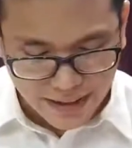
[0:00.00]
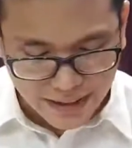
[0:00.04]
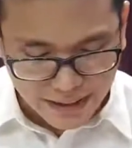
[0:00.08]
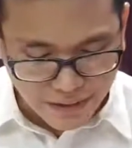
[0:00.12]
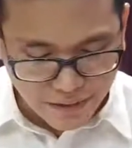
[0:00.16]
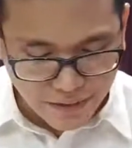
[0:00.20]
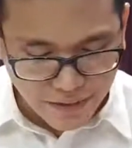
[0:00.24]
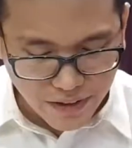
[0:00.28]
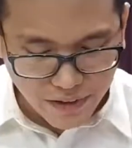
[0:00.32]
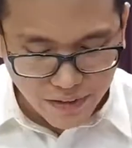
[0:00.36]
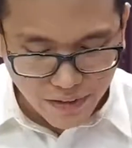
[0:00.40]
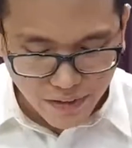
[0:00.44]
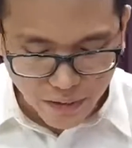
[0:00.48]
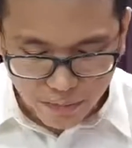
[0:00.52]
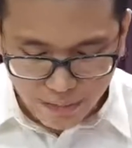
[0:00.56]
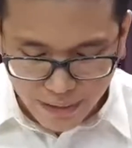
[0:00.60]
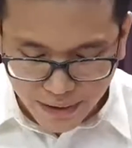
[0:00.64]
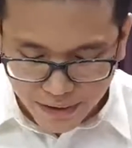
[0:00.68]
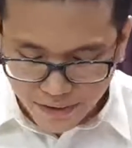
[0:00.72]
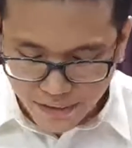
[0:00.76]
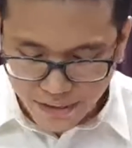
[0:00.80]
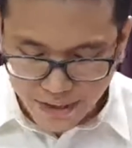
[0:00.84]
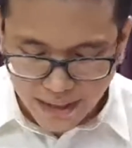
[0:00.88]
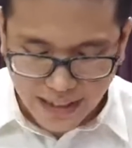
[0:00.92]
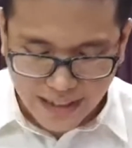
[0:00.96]
even from
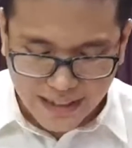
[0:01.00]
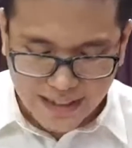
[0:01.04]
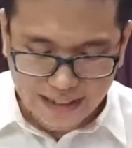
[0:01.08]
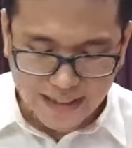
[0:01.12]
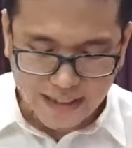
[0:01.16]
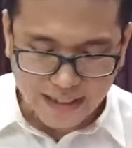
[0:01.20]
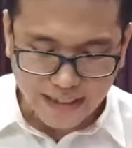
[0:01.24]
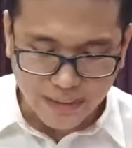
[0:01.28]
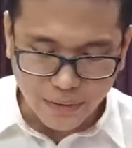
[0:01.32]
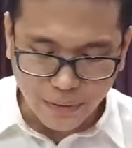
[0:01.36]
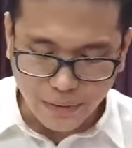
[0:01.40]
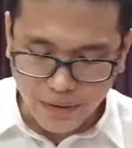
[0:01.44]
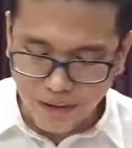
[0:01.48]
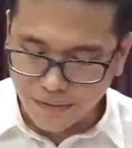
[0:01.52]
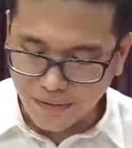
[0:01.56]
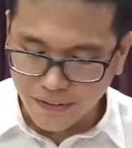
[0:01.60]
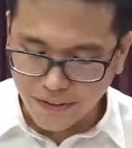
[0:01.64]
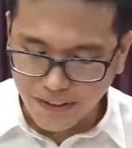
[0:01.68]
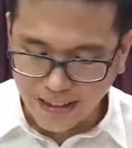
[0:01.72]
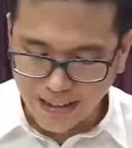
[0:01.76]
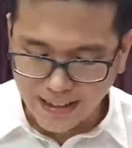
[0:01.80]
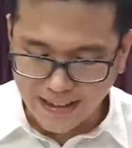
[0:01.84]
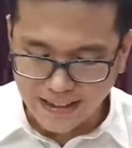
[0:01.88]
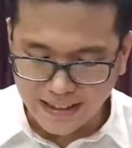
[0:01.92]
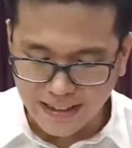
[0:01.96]
everlasting to
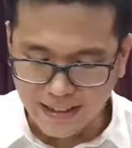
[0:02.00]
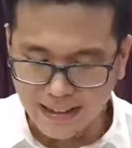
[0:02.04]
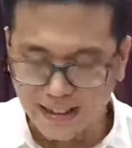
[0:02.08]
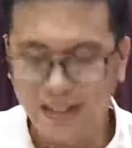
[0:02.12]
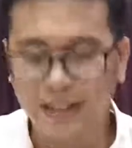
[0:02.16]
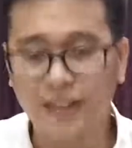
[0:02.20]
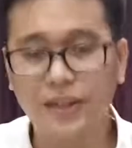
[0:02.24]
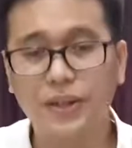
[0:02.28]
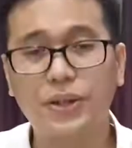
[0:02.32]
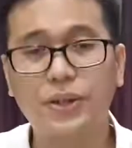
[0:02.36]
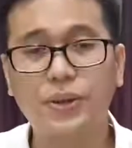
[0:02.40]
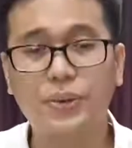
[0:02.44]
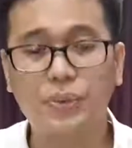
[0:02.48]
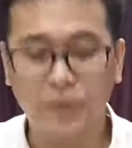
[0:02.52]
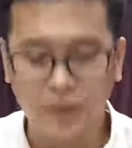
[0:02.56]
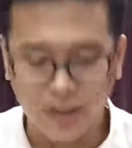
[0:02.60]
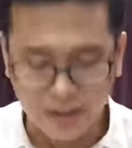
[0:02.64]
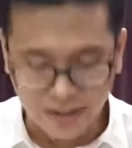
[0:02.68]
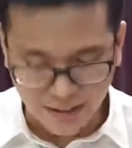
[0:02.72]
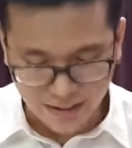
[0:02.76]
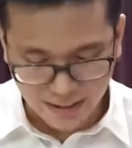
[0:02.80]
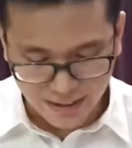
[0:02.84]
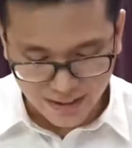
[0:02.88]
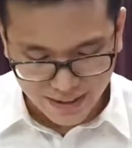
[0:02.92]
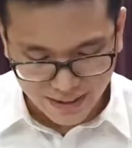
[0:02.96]
everlasting, you
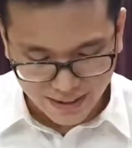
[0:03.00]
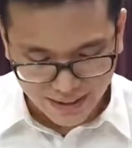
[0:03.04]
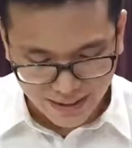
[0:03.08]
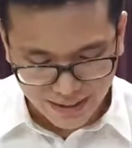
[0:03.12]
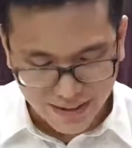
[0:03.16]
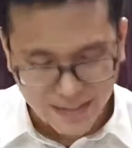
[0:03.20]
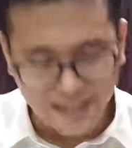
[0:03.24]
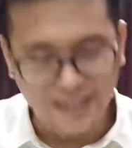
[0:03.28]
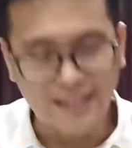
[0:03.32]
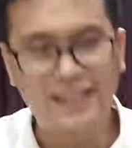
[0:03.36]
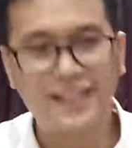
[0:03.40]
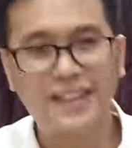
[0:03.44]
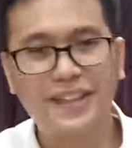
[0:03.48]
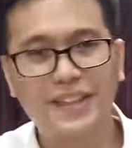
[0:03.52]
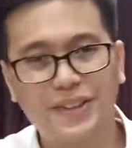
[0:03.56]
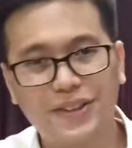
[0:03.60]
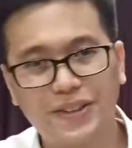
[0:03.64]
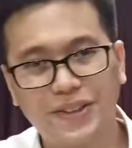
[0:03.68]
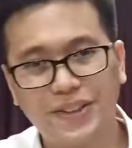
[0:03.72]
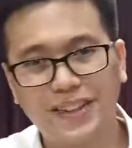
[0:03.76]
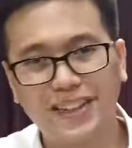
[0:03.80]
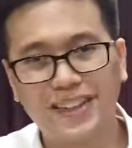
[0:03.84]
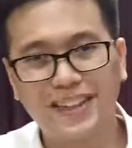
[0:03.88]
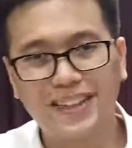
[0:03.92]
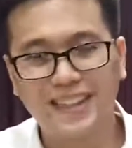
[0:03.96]
are the
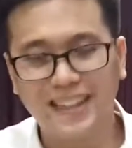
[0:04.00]
eternal